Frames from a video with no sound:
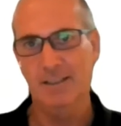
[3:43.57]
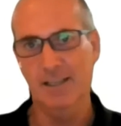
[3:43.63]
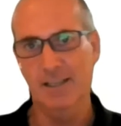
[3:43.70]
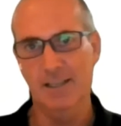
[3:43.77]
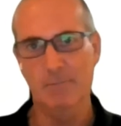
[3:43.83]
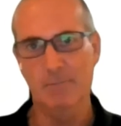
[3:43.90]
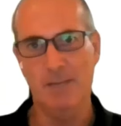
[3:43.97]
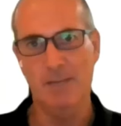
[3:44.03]

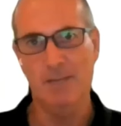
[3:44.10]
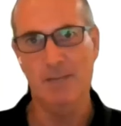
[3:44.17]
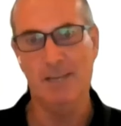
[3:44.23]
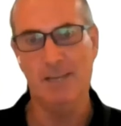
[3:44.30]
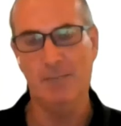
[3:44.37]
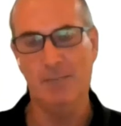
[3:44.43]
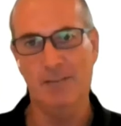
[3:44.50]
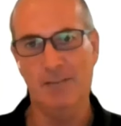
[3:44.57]
maybe a
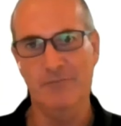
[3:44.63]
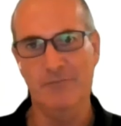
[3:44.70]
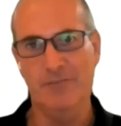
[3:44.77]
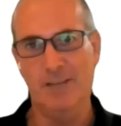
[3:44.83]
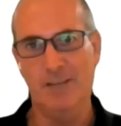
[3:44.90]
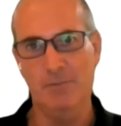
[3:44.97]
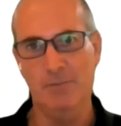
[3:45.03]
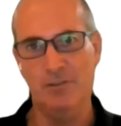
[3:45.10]
couple of hundred
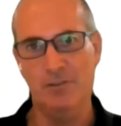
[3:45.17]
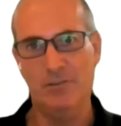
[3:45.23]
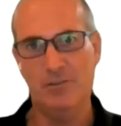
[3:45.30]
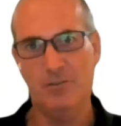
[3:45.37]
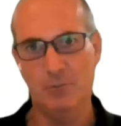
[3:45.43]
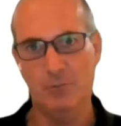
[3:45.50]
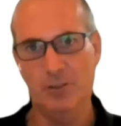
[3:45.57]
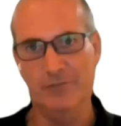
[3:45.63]
farmers,
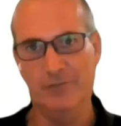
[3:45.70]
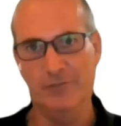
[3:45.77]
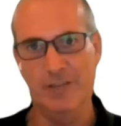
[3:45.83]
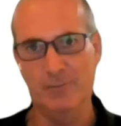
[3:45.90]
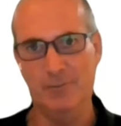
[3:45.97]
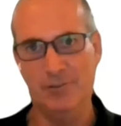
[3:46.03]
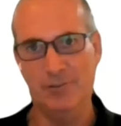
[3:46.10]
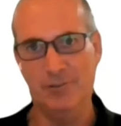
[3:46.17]
smallholder
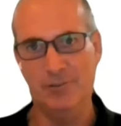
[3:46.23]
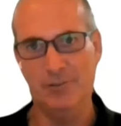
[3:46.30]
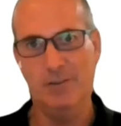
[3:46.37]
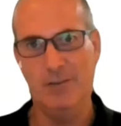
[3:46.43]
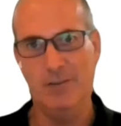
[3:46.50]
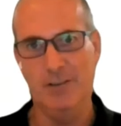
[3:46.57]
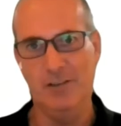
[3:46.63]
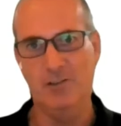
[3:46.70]
farmers
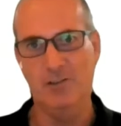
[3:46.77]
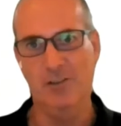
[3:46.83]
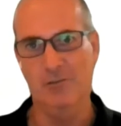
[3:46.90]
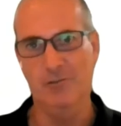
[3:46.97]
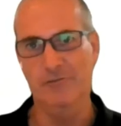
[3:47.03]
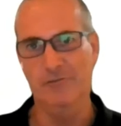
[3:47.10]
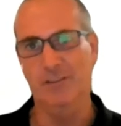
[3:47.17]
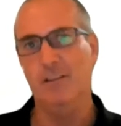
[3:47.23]
around a
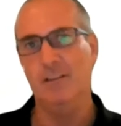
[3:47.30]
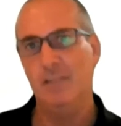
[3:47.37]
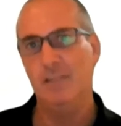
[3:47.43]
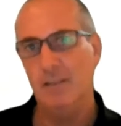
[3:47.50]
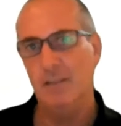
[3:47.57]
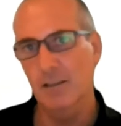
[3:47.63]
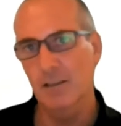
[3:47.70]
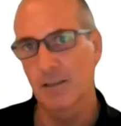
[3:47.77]
geography.
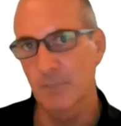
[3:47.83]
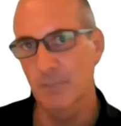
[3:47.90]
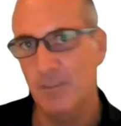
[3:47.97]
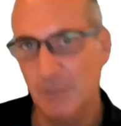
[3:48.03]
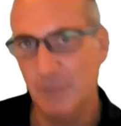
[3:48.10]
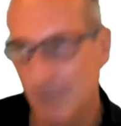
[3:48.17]
Typically,